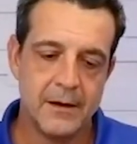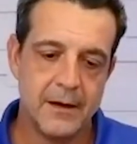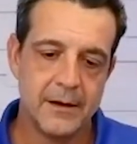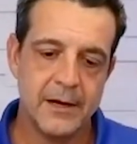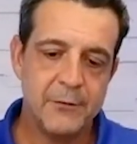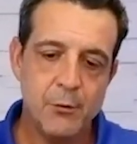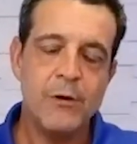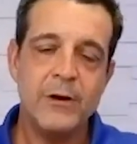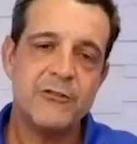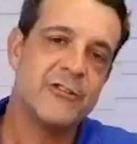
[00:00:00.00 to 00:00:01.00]
if you
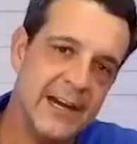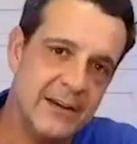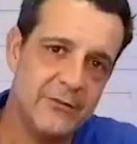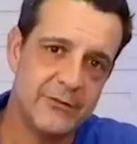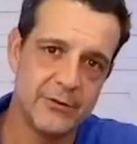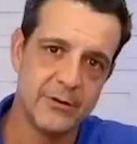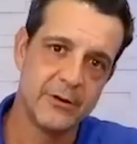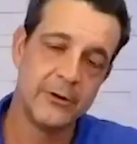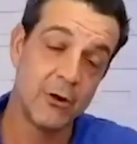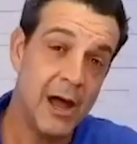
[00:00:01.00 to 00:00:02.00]
want to change
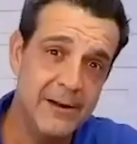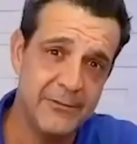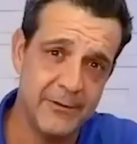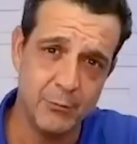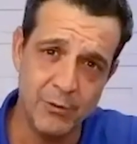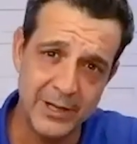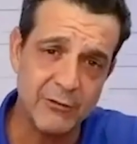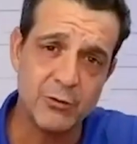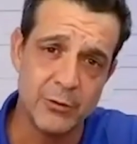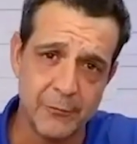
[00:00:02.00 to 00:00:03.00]
your life, if you want to get
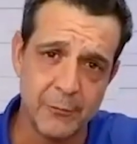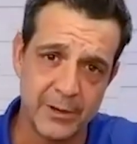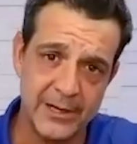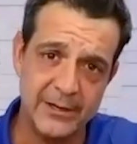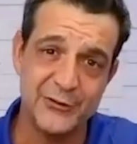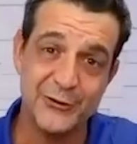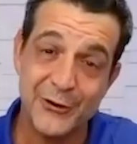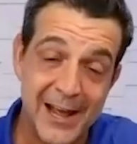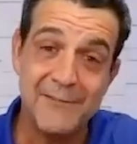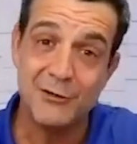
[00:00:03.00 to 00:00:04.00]
to a different place, you're
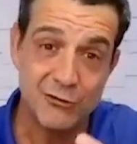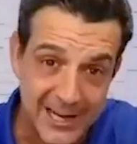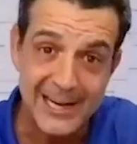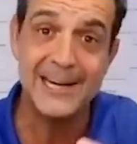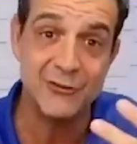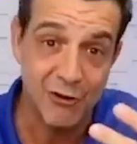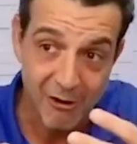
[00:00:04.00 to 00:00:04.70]
going to have to change our